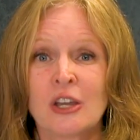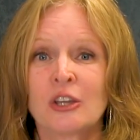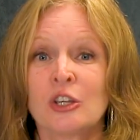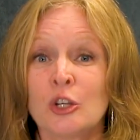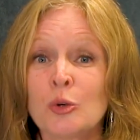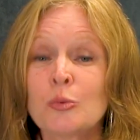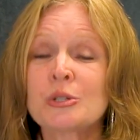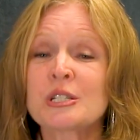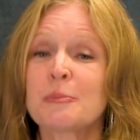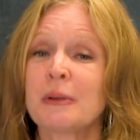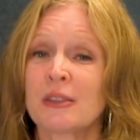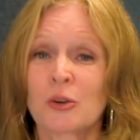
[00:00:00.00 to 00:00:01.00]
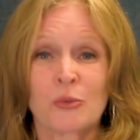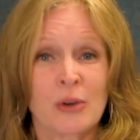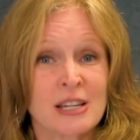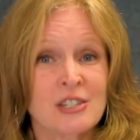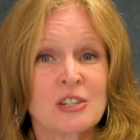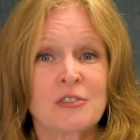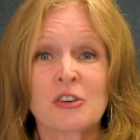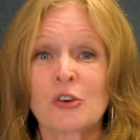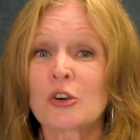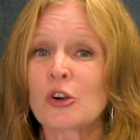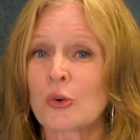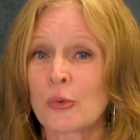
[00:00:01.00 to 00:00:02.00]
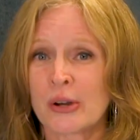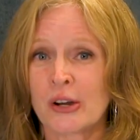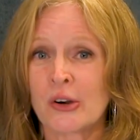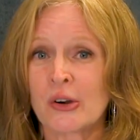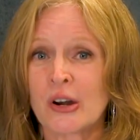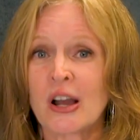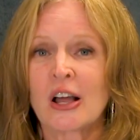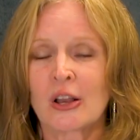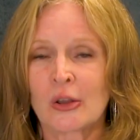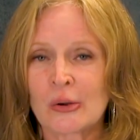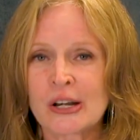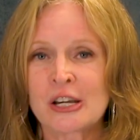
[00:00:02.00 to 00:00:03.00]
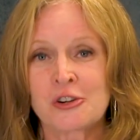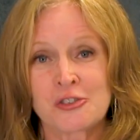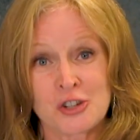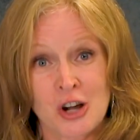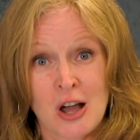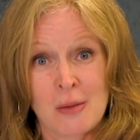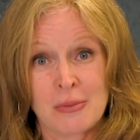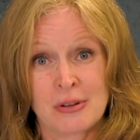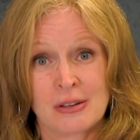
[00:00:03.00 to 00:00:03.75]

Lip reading: You will spend the rest of your career learning your job.